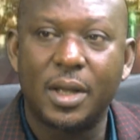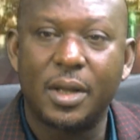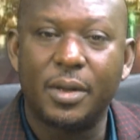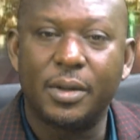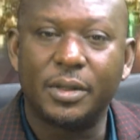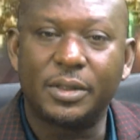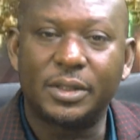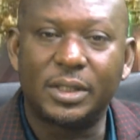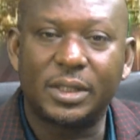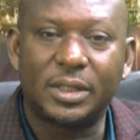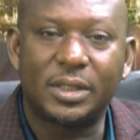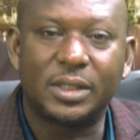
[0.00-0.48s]

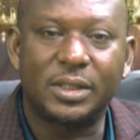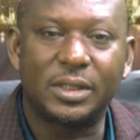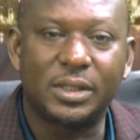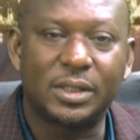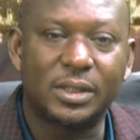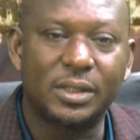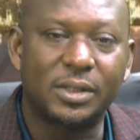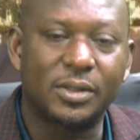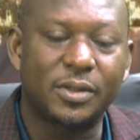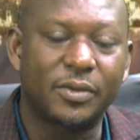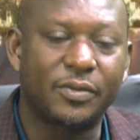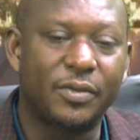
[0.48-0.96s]

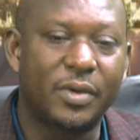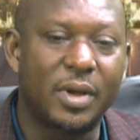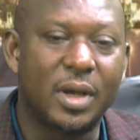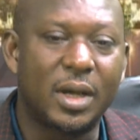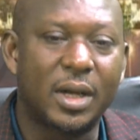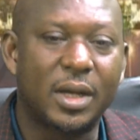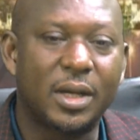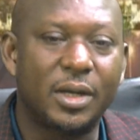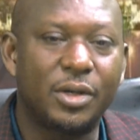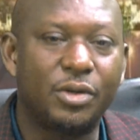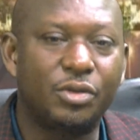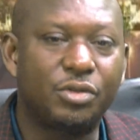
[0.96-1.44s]
citizens of our
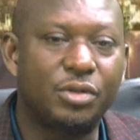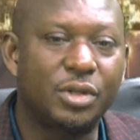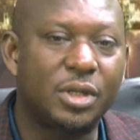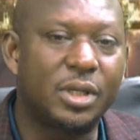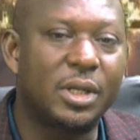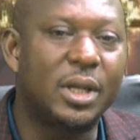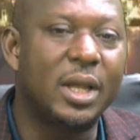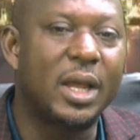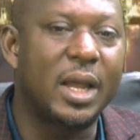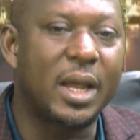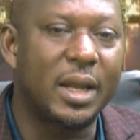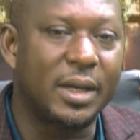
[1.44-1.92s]

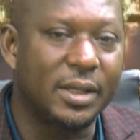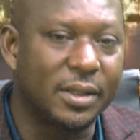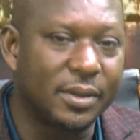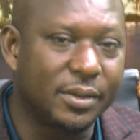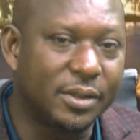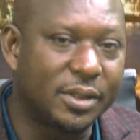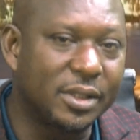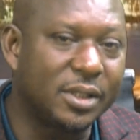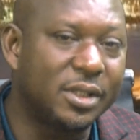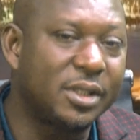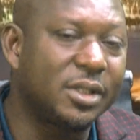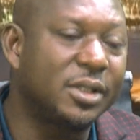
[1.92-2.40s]
country and
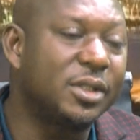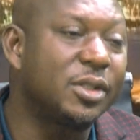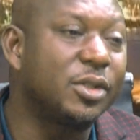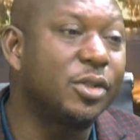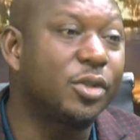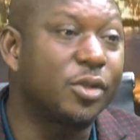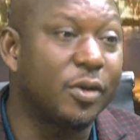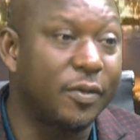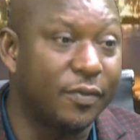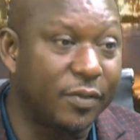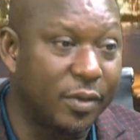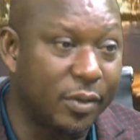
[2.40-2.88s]
citizens
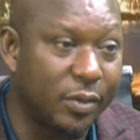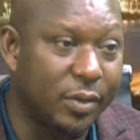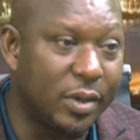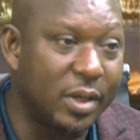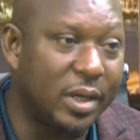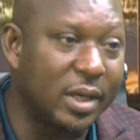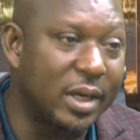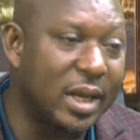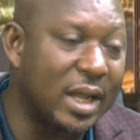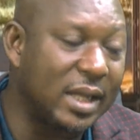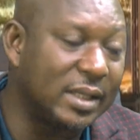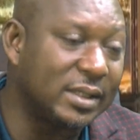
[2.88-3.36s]
of the
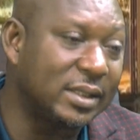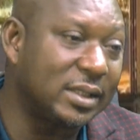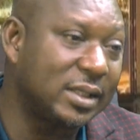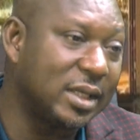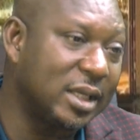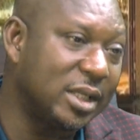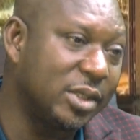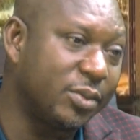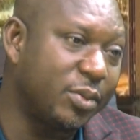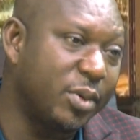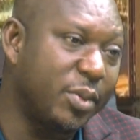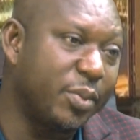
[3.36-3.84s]
world, as it
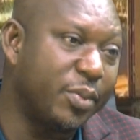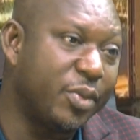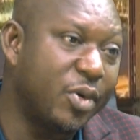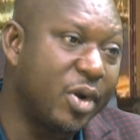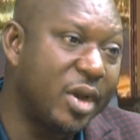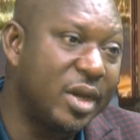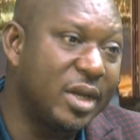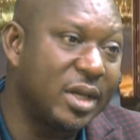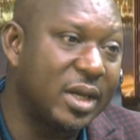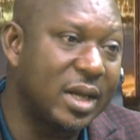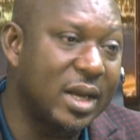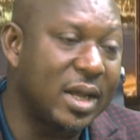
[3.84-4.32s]
has been
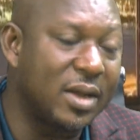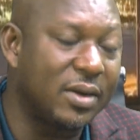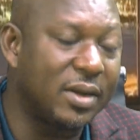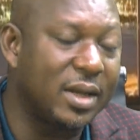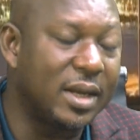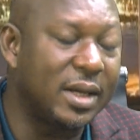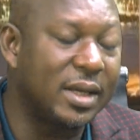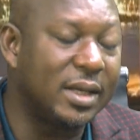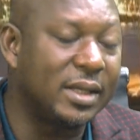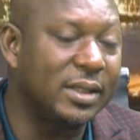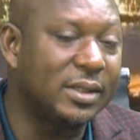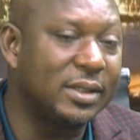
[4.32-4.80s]
pointed out,
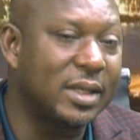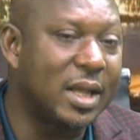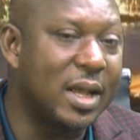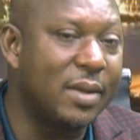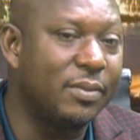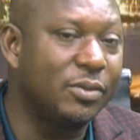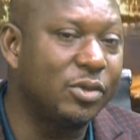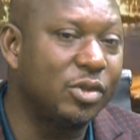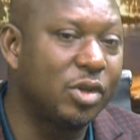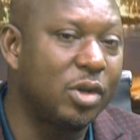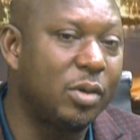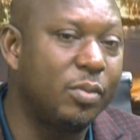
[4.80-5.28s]
that
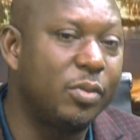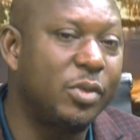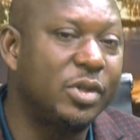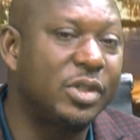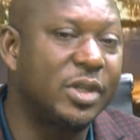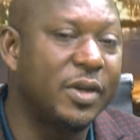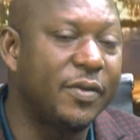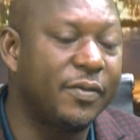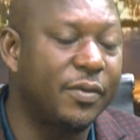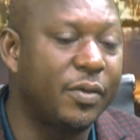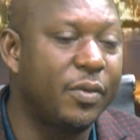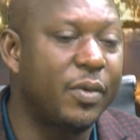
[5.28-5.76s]
exams almost
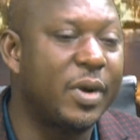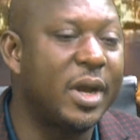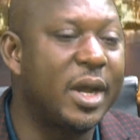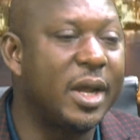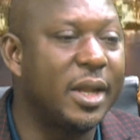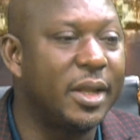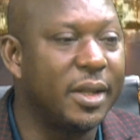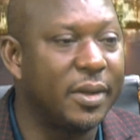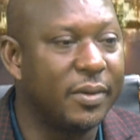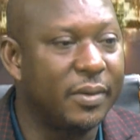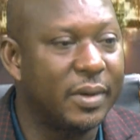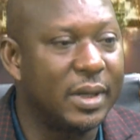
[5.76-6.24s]
everywhere
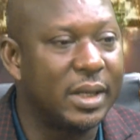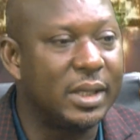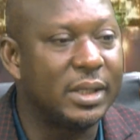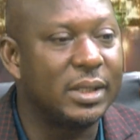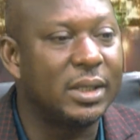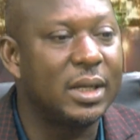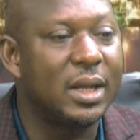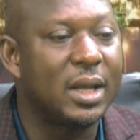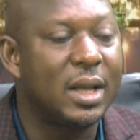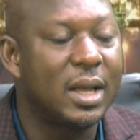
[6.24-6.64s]
in the world